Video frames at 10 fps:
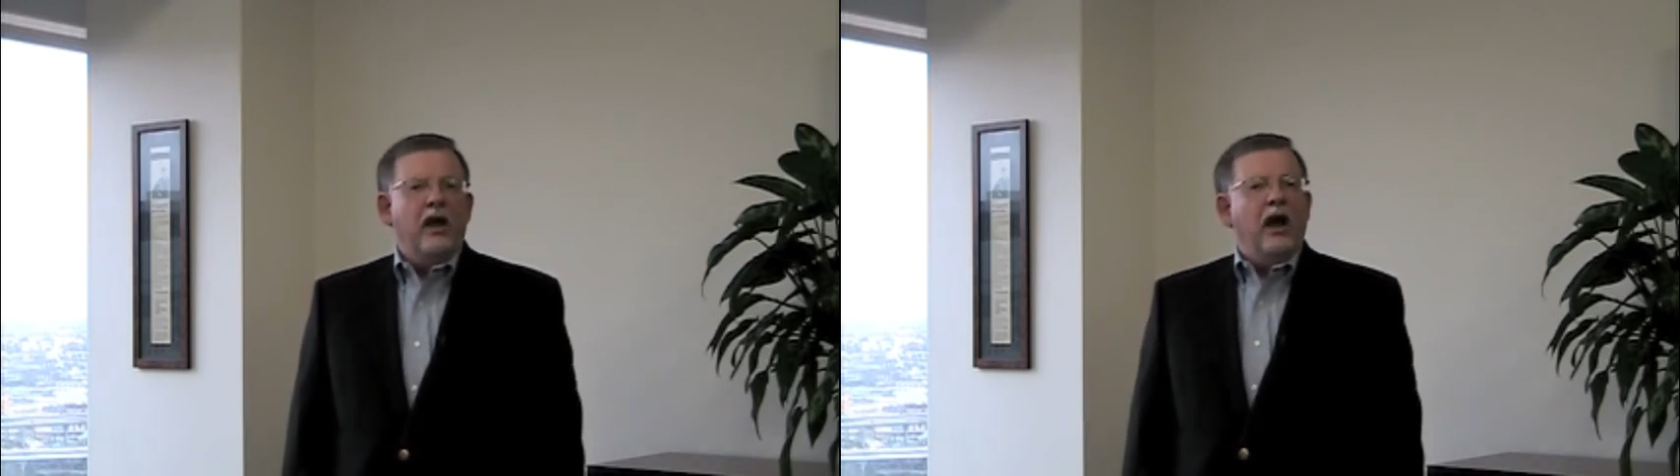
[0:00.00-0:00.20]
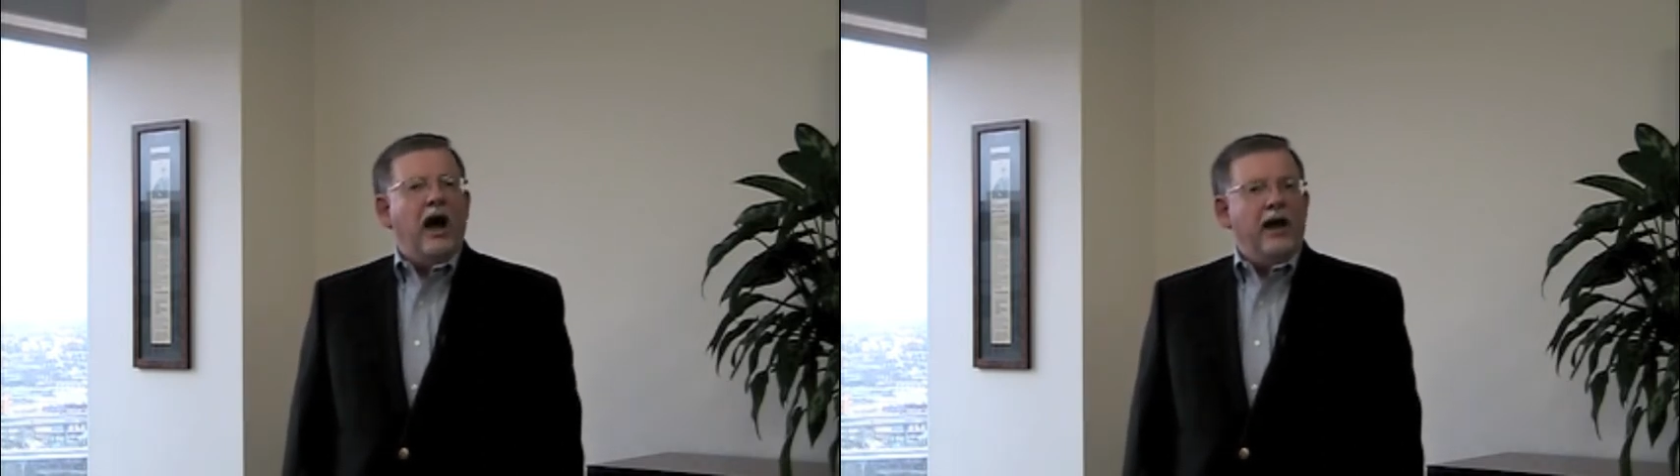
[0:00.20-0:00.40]

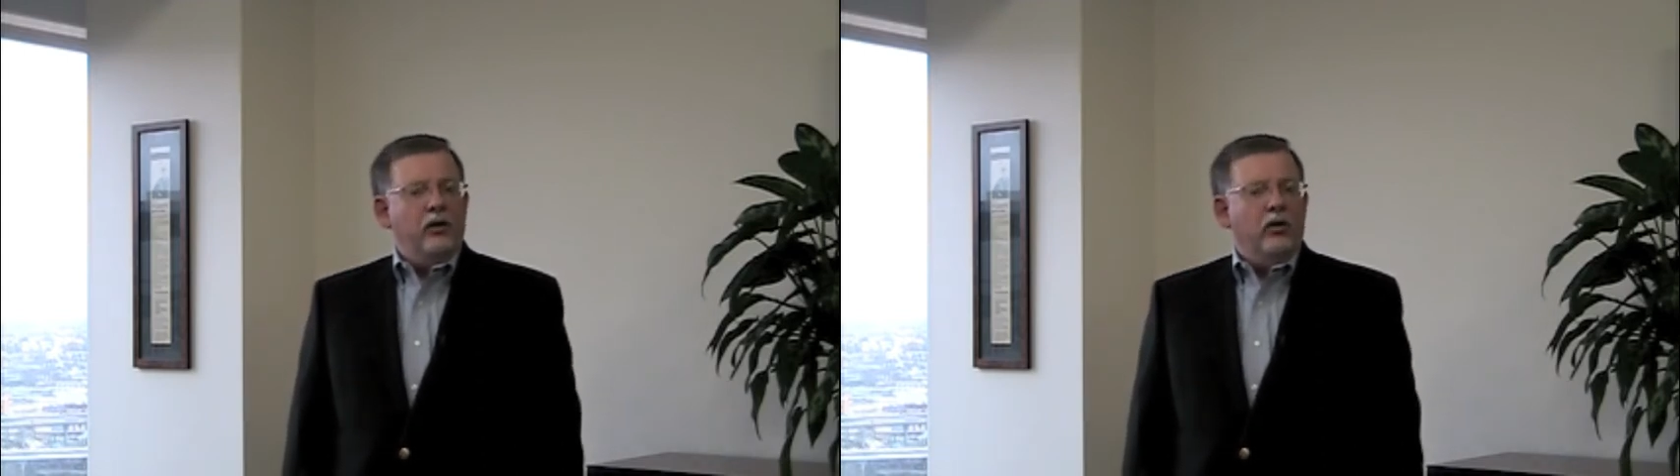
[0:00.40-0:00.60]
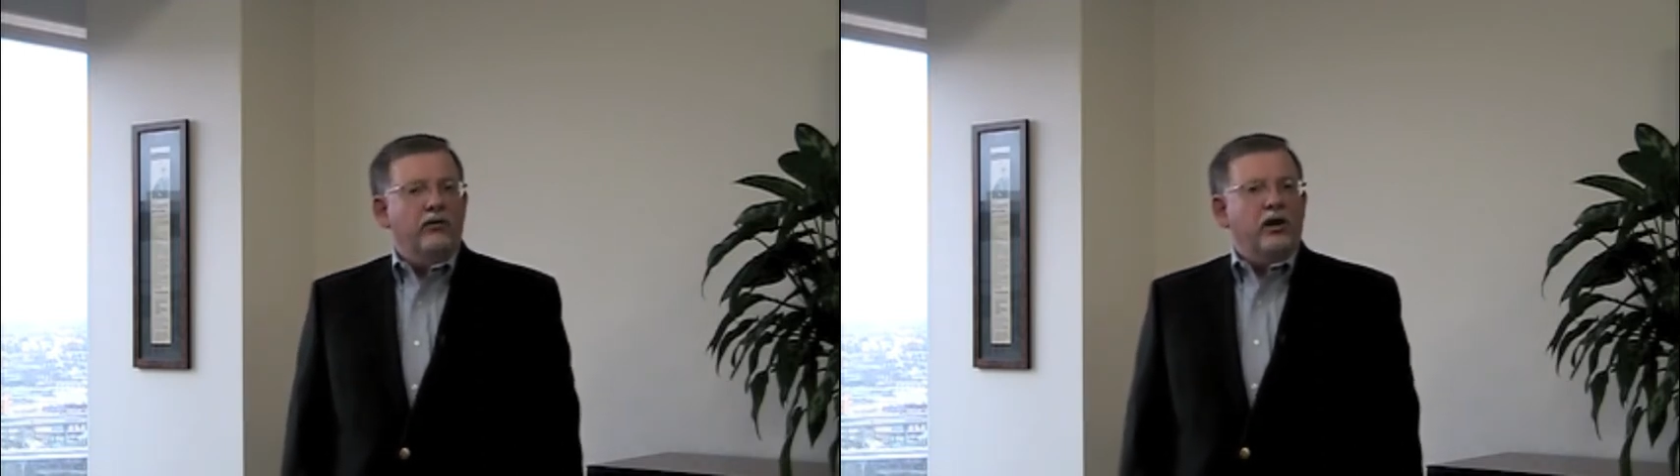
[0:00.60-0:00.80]
I
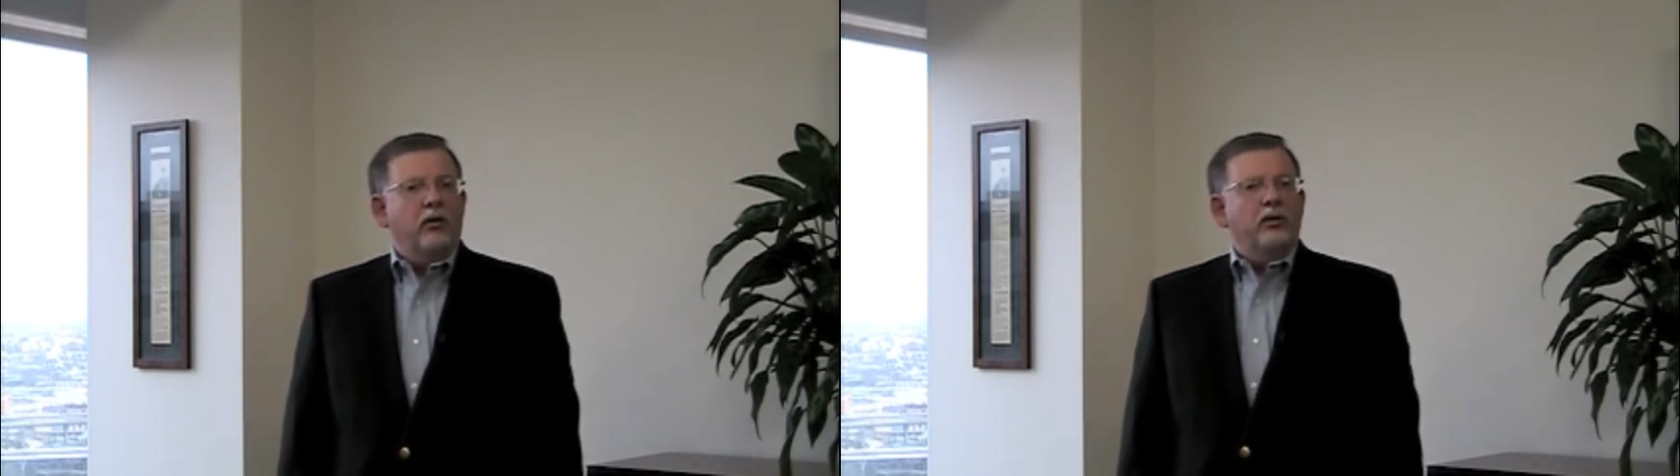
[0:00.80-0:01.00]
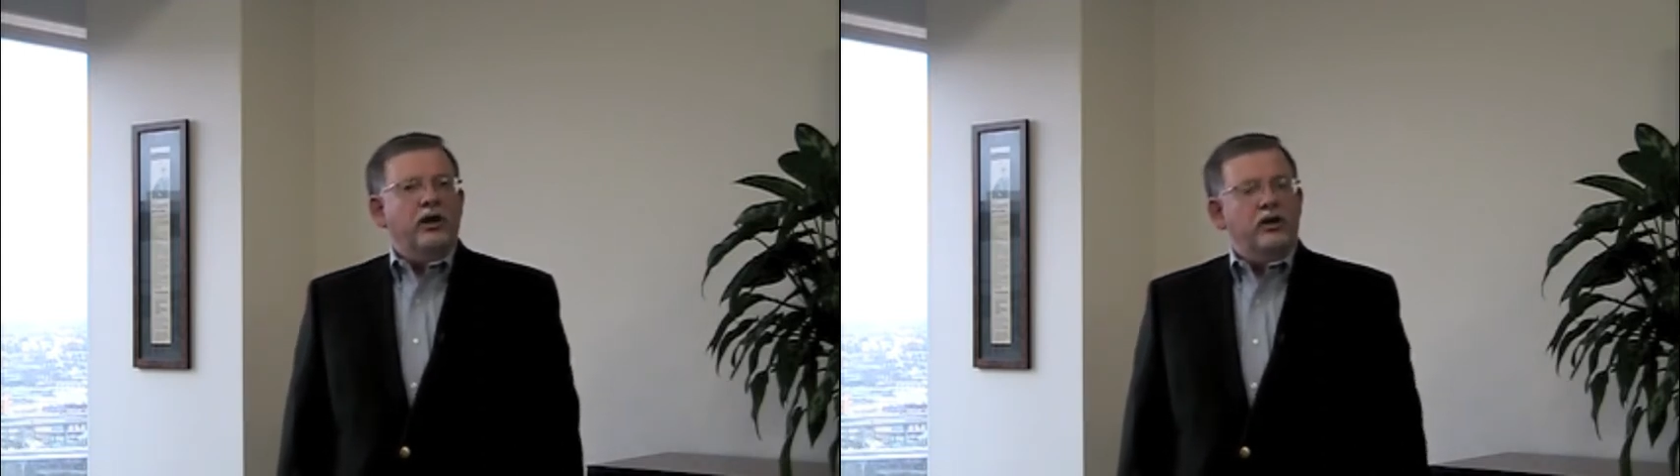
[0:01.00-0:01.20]
know of
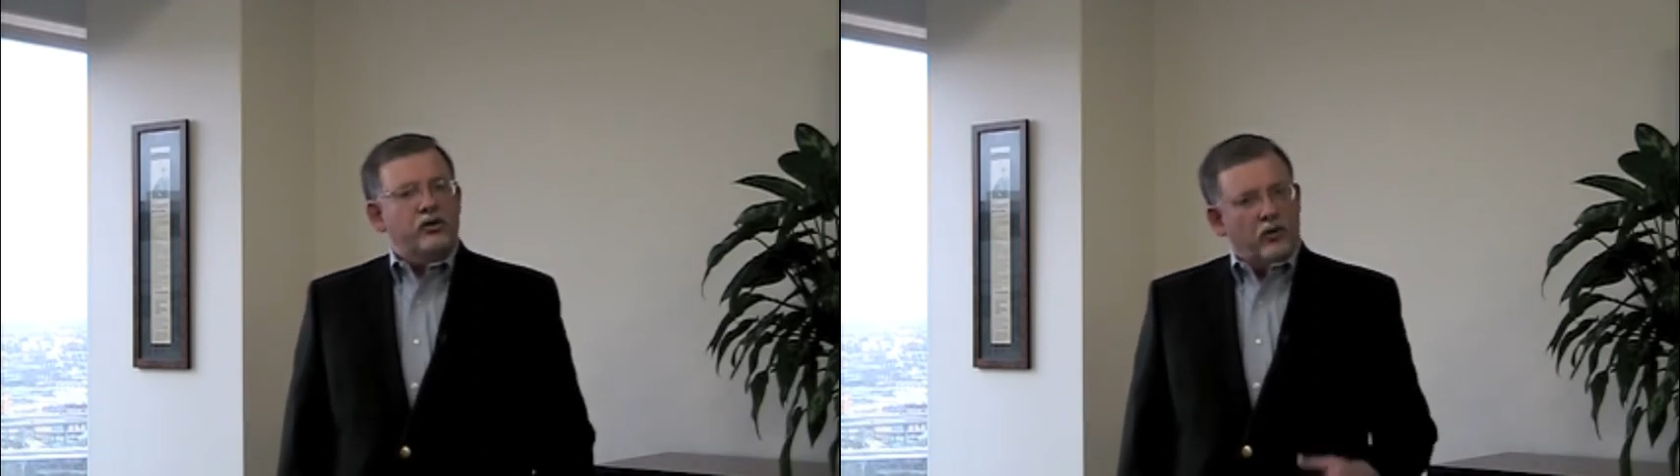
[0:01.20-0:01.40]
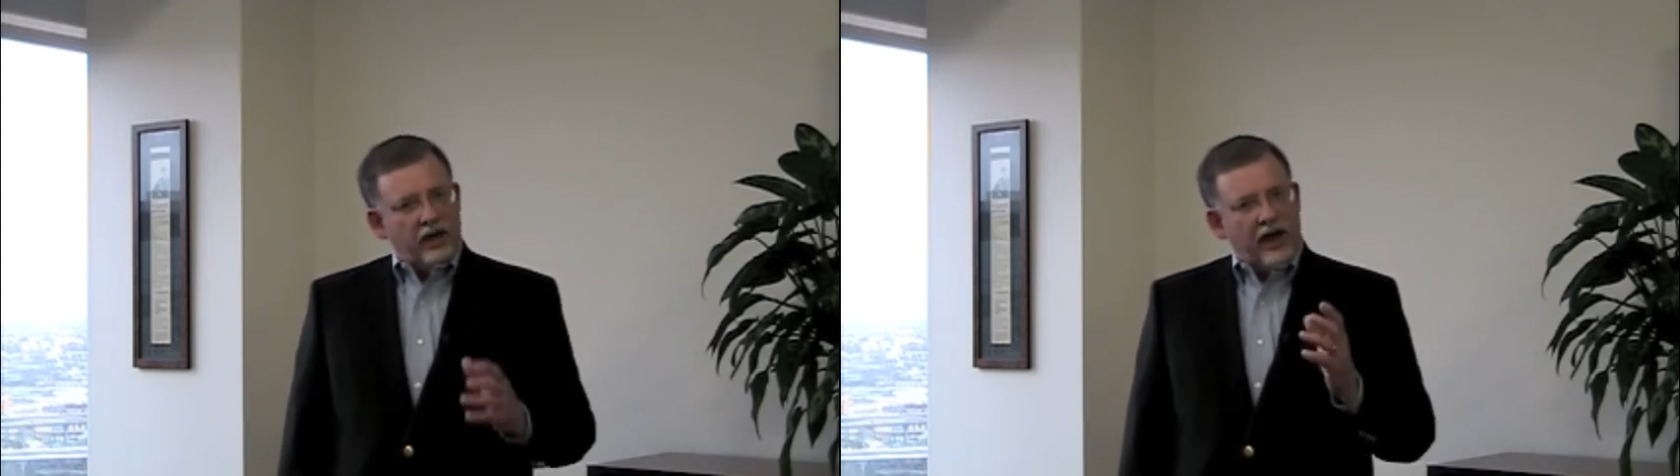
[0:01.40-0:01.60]

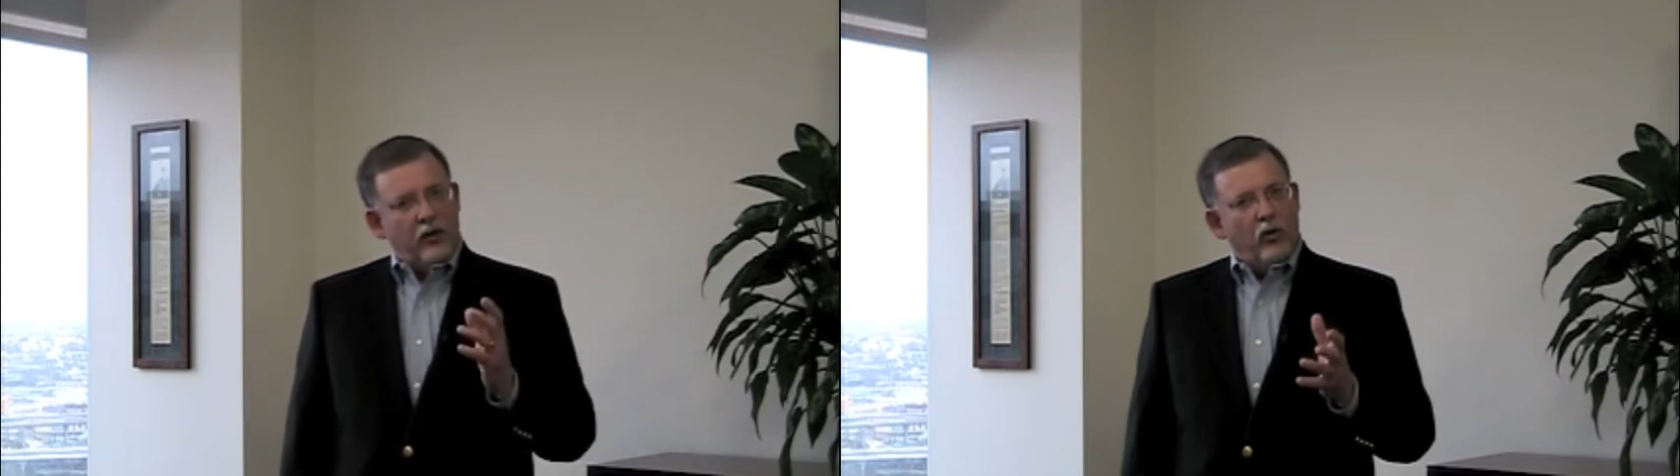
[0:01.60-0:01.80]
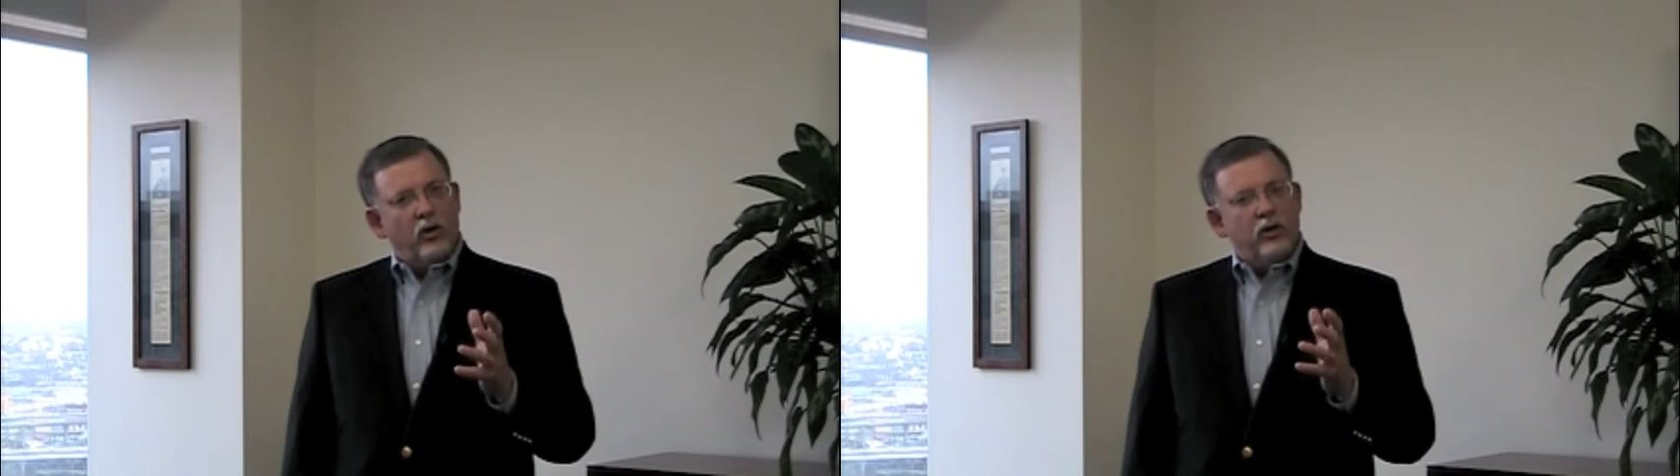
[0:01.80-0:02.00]
companies where that
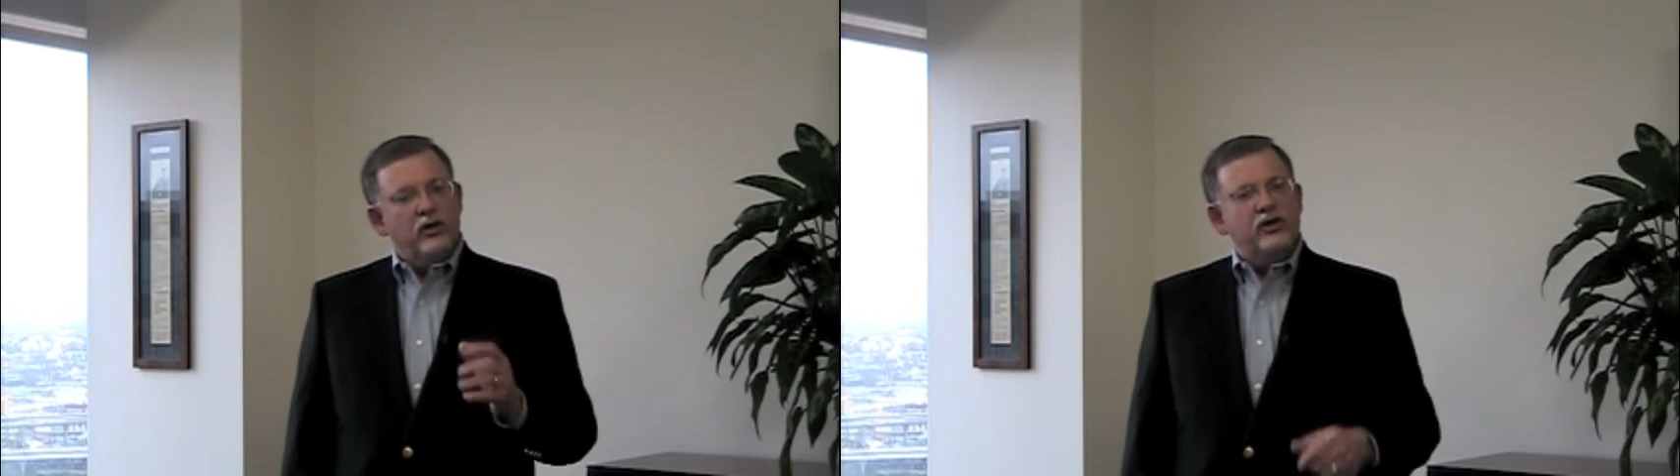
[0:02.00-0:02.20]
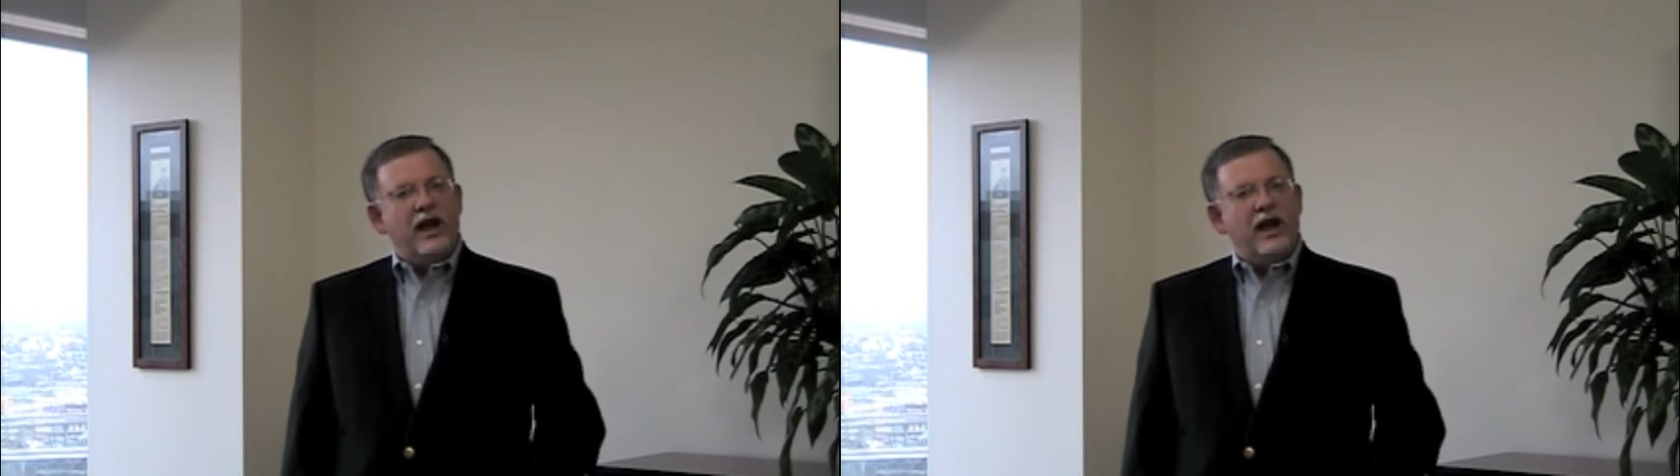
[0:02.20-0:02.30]
order is